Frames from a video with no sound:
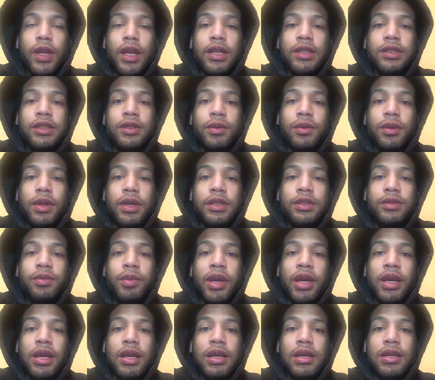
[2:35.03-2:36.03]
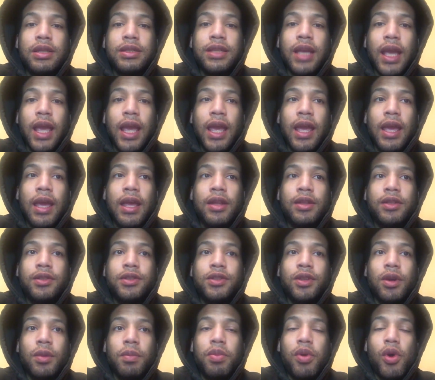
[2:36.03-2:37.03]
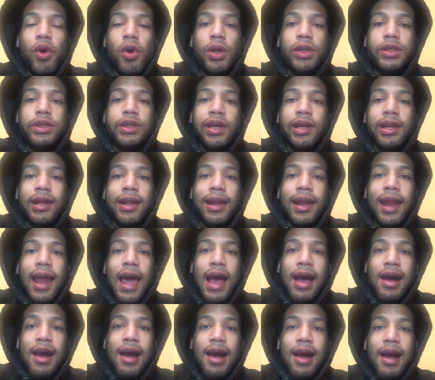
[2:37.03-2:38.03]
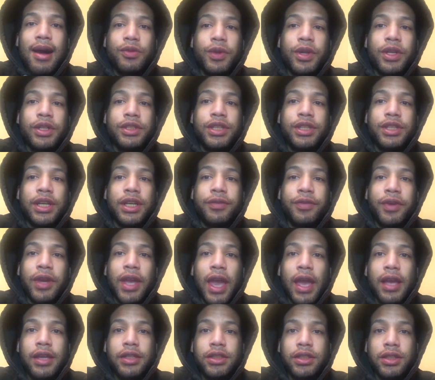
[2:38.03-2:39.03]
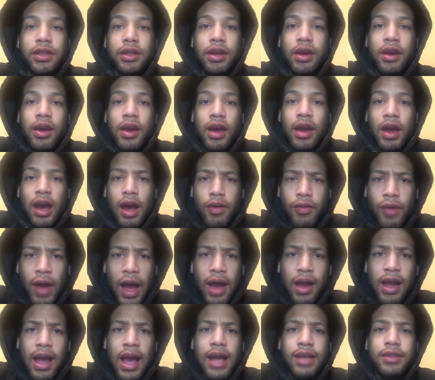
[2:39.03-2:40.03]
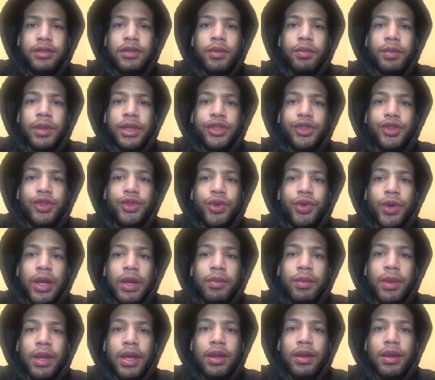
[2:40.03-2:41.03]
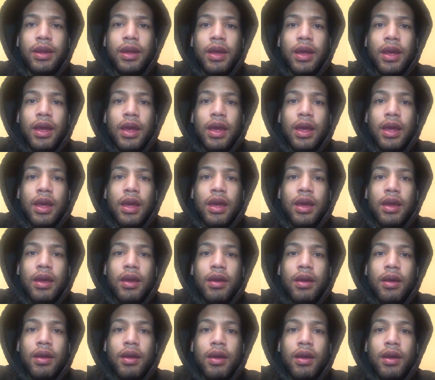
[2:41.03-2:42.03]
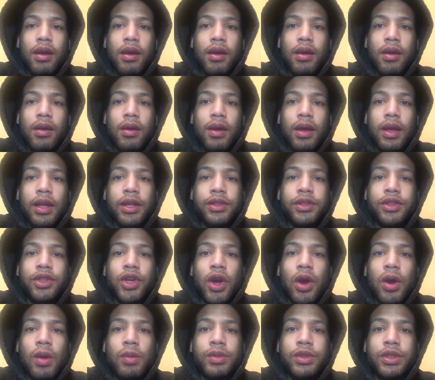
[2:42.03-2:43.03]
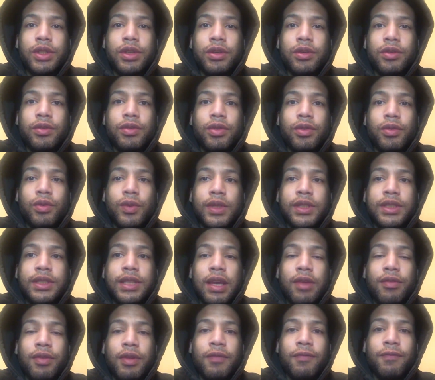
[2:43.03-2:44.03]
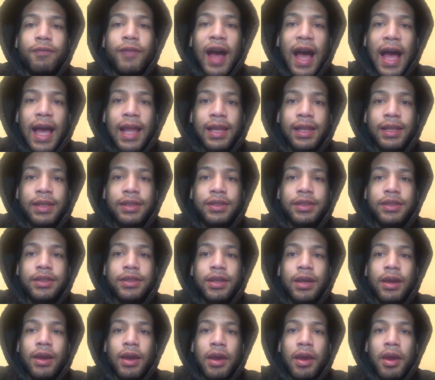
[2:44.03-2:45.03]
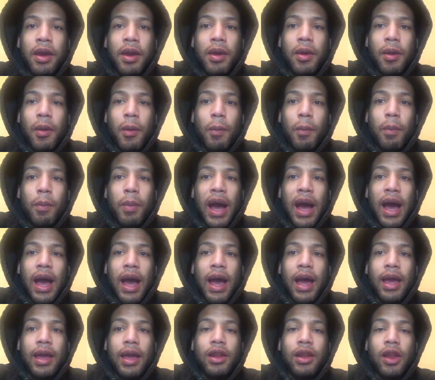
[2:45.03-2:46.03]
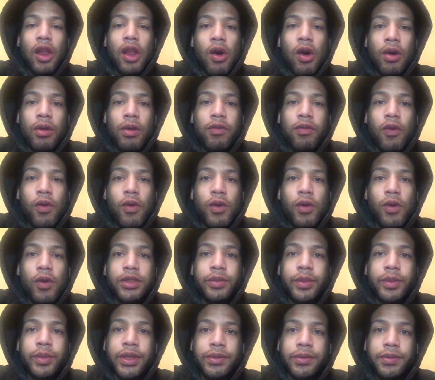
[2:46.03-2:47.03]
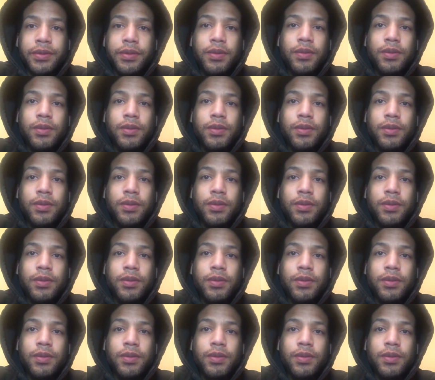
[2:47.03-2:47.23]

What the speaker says: is because it supports and allows for the justification of our constant mistreatment in terms of receiving violence by law enforcement,